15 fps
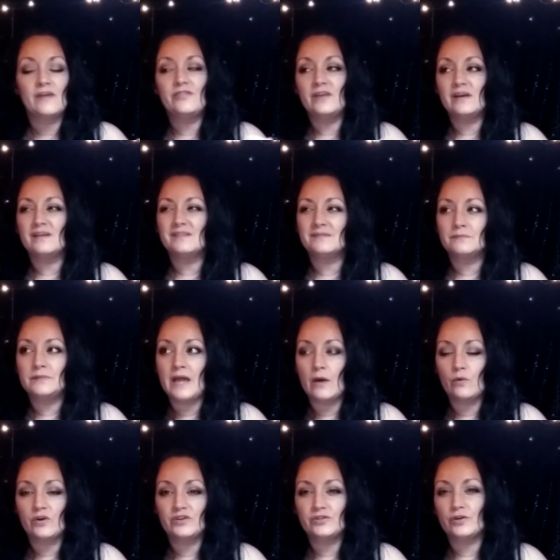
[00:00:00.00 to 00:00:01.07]
I think
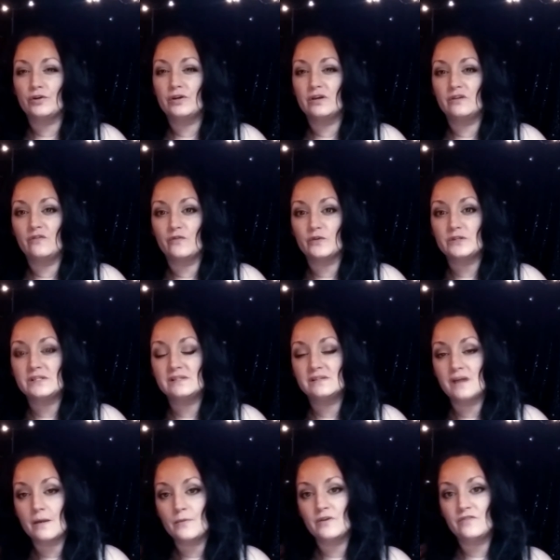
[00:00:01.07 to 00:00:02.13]
networks are good for
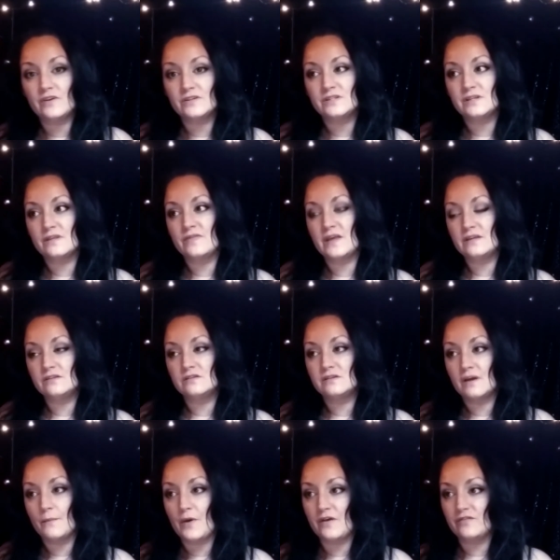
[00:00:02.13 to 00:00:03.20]
some of us, and then
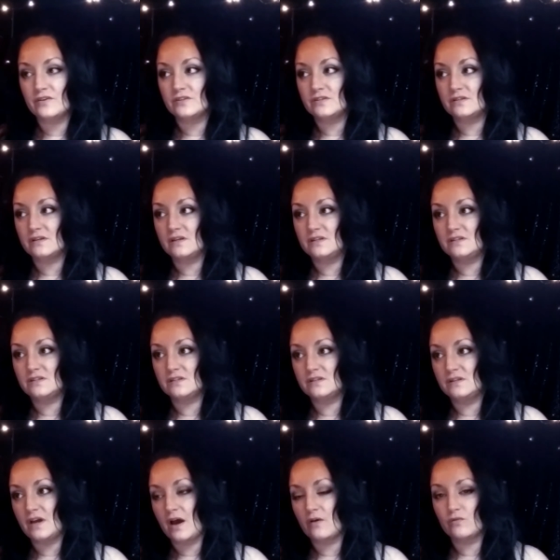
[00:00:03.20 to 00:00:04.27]
some of us
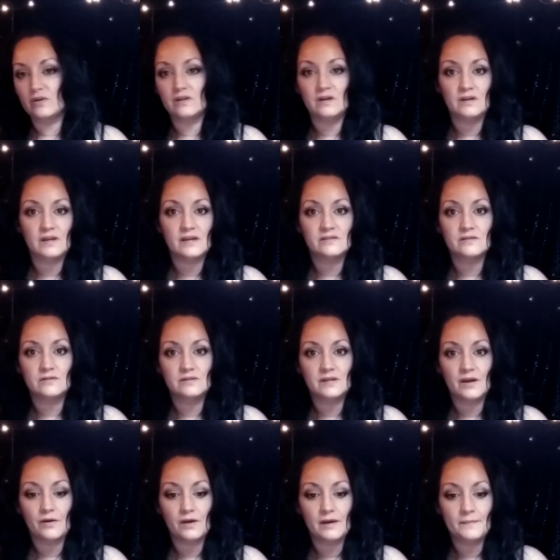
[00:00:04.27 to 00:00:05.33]
it's not really
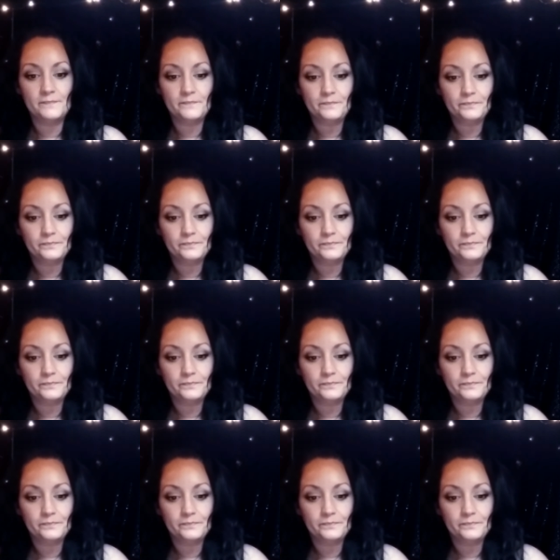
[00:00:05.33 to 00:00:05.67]
necessary.